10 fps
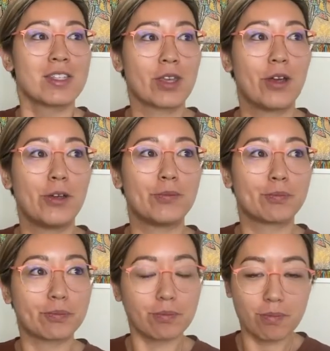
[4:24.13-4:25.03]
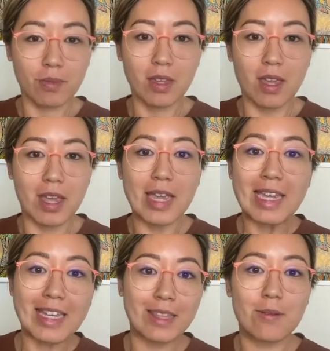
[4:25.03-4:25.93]
So
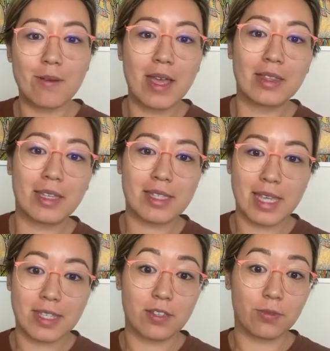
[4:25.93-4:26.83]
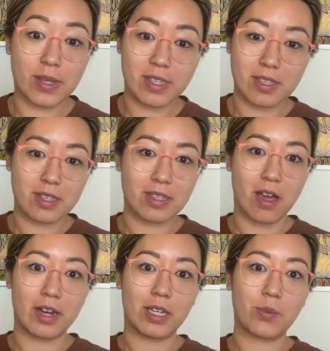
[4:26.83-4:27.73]
in the sense of Western
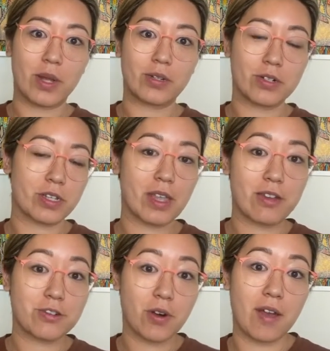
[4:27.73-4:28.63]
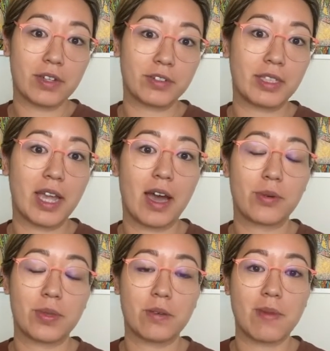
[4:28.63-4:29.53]
society, when you're just like driving really
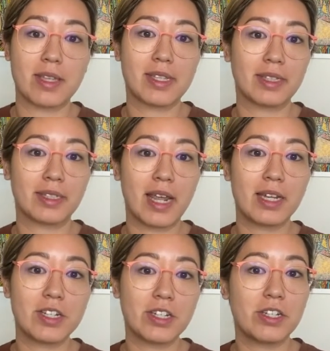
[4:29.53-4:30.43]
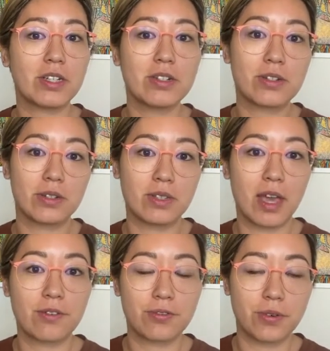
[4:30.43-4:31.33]
hard with your masculine energy, you can do
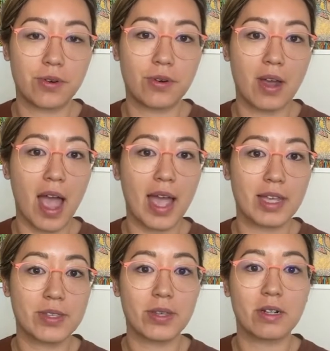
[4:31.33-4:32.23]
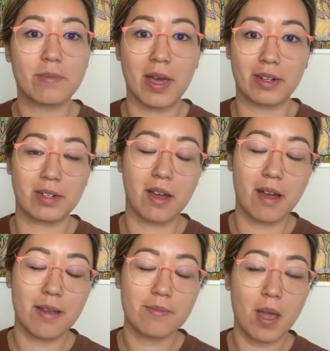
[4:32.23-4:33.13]
that for a certain amount of
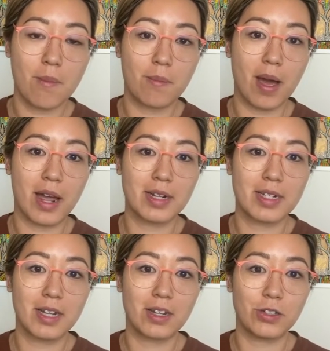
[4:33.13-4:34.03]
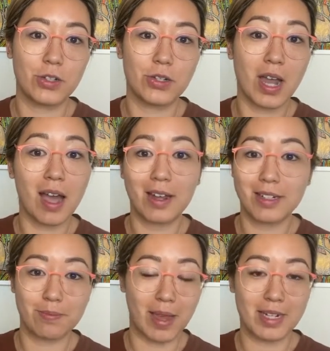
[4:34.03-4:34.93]
time, but you
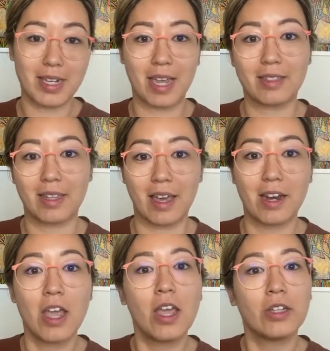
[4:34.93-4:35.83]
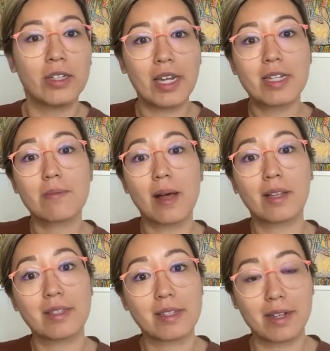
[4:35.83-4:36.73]
can't maintain that. You need to
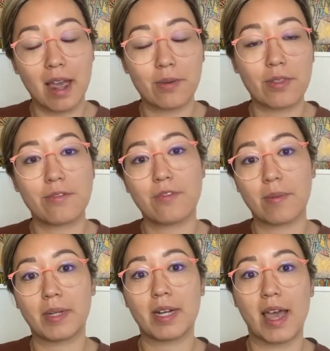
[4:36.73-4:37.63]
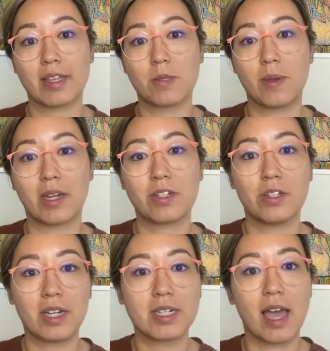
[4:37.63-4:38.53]
balance it out with the feminine aspect. You
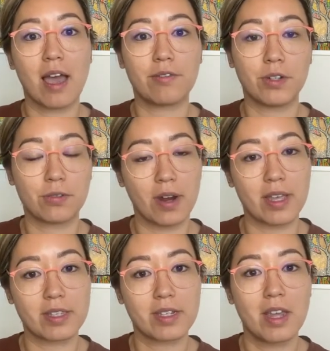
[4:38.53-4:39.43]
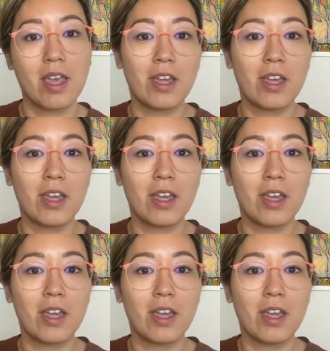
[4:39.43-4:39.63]
need to have your rest.